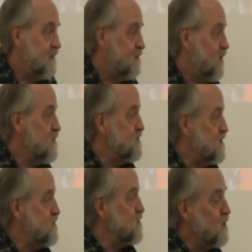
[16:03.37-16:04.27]
Brothers and
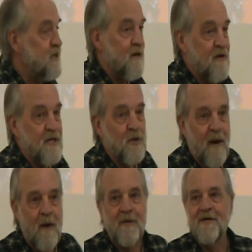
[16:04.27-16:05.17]
sisters, look at the things
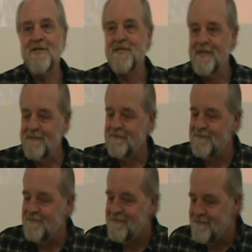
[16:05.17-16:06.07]
around us.
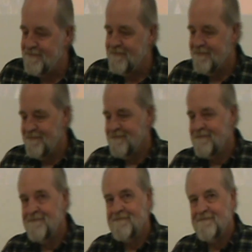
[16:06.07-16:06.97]

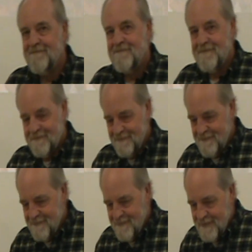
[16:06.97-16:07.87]

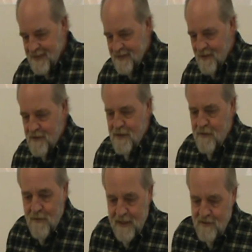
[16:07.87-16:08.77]
Look at the
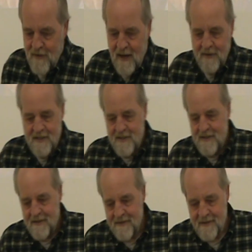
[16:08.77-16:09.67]
things around us.
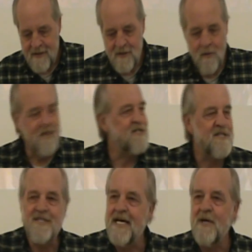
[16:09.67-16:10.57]
Notice the
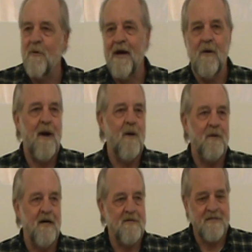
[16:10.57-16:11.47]
scenery around
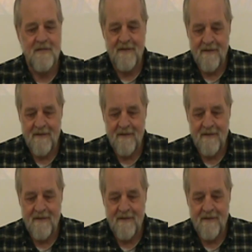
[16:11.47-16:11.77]
us.